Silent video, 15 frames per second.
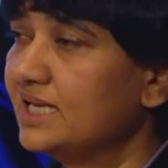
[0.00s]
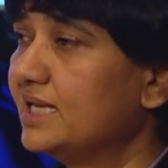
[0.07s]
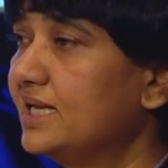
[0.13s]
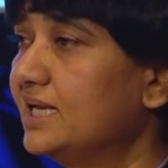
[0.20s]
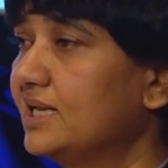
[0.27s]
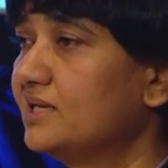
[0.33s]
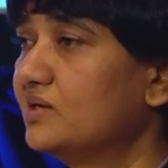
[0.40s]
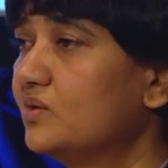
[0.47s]

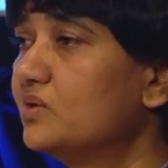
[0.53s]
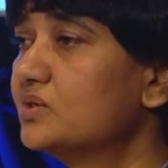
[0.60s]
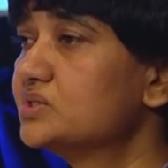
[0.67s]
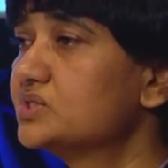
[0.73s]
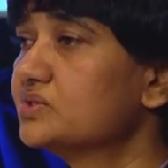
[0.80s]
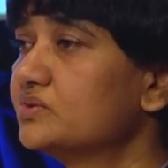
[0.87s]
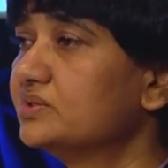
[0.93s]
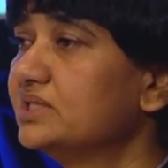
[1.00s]
and
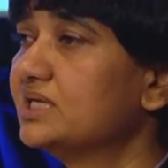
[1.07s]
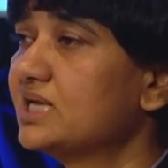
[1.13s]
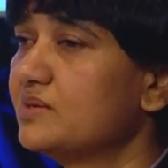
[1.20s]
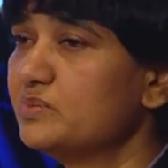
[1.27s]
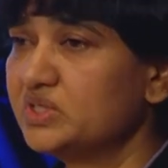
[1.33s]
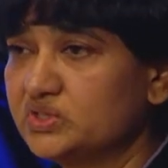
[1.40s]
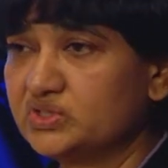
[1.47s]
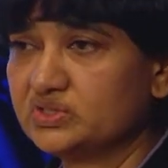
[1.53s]
also the
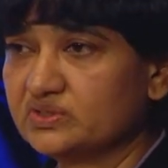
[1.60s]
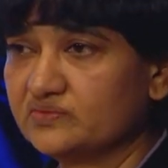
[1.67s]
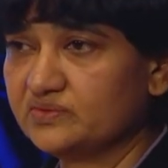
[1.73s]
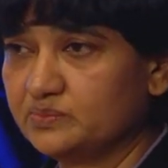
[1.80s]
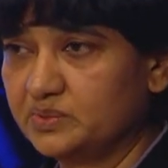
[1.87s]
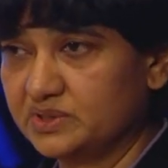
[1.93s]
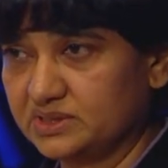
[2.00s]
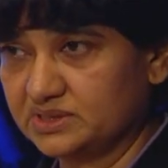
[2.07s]
dimensions of the
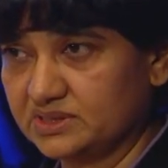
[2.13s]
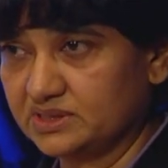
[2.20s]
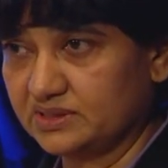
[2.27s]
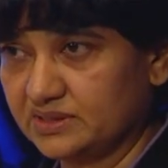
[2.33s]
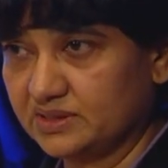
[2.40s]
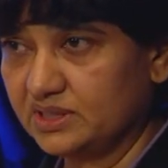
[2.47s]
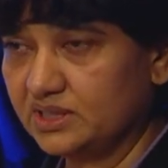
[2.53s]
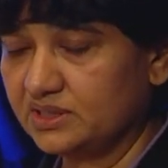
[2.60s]
person,
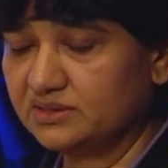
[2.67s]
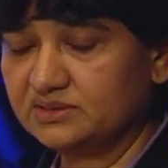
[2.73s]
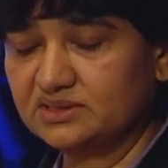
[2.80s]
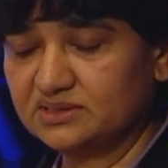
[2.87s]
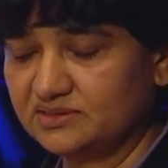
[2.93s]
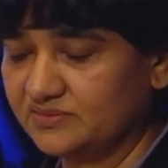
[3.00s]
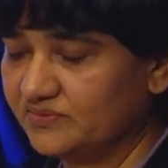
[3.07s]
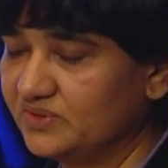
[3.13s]
uh,
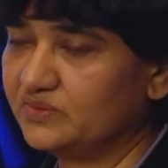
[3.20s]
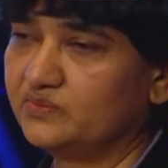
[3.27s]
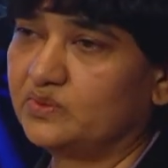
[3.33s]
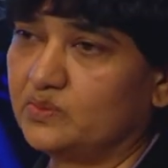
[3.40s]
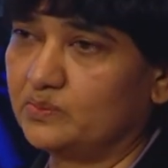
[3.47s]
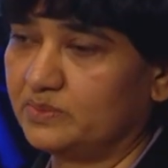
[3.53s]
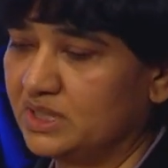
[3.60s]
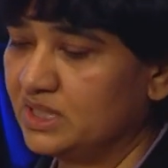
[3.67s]
the, the
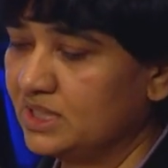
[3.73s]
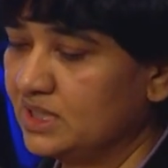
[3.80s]
room.